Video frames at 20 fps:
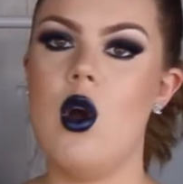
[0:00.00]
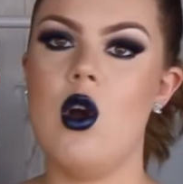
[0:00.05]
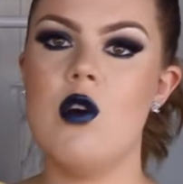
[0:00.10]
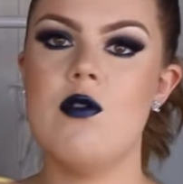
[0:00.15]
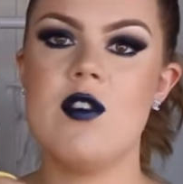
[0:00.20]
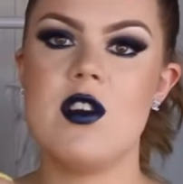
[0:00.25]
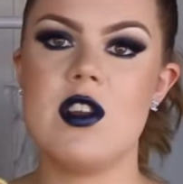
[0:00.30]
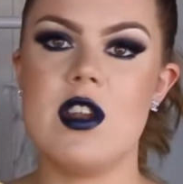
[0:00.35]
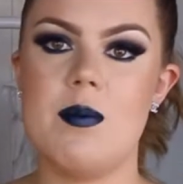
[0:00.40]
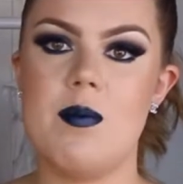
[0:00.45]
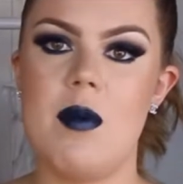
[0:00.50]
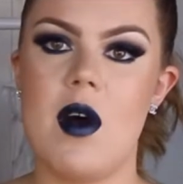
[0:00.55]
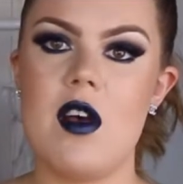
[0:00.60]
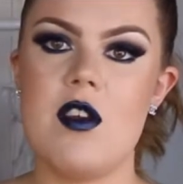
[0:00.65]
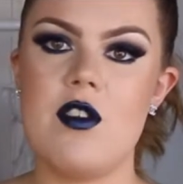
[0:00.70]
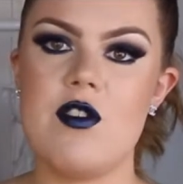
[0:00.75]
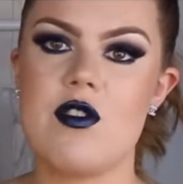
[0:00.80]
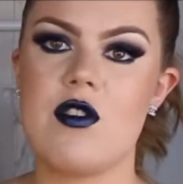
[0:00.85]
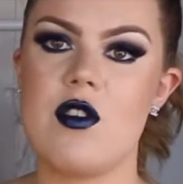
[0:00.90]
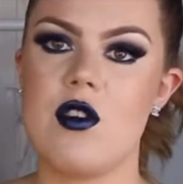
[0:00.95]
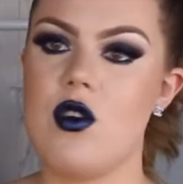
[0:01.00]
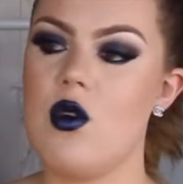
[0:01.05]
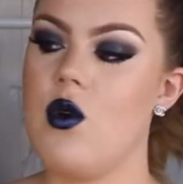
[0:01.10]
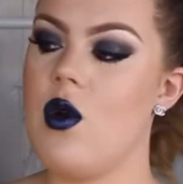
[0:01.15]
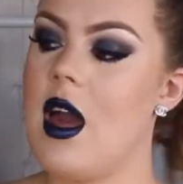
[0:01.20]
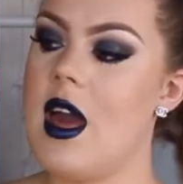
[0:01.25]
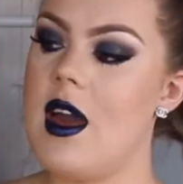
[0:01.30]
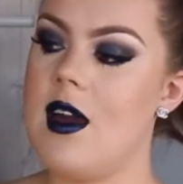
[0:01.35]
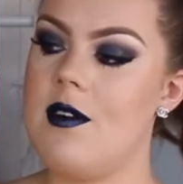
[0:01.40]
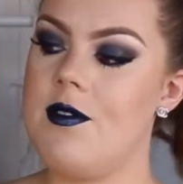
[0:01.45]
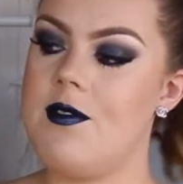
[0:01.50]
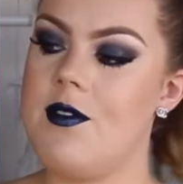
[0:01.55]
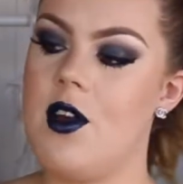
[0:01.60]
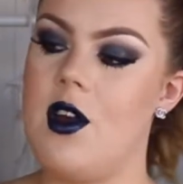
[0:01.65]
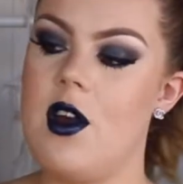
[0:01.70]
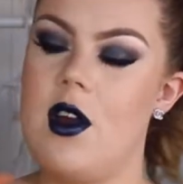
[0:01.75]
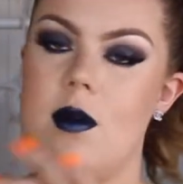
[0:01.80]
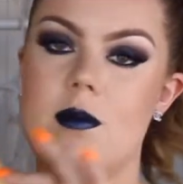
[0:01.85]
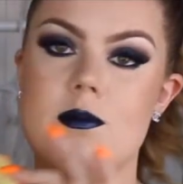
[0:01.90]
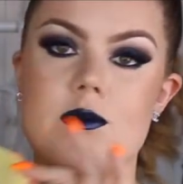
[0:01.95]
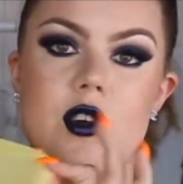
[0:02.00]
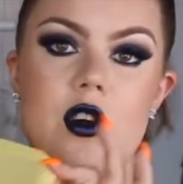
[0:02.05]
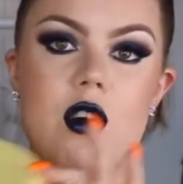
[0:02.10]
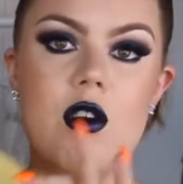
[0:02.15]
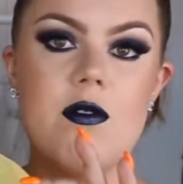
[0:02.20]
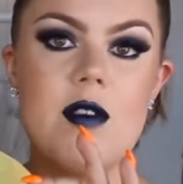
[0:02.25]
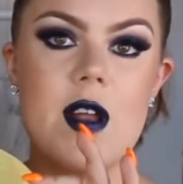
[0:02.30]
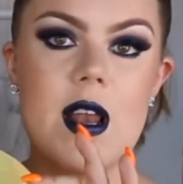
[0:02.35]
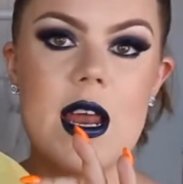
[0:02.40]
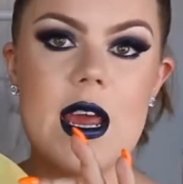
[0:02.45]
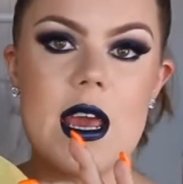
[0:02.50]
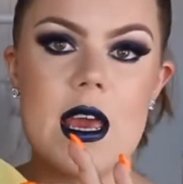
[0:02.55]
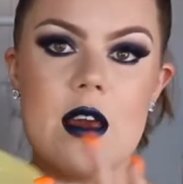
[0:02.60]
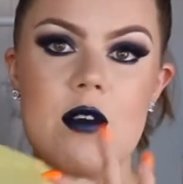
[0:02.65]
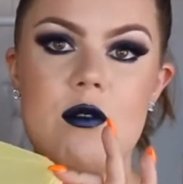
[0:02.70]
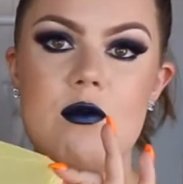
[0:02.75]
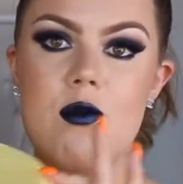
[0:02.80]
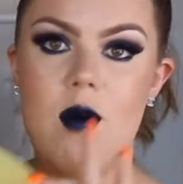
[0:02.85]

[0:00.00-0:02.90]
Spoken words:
Over the bust, you have the overlay,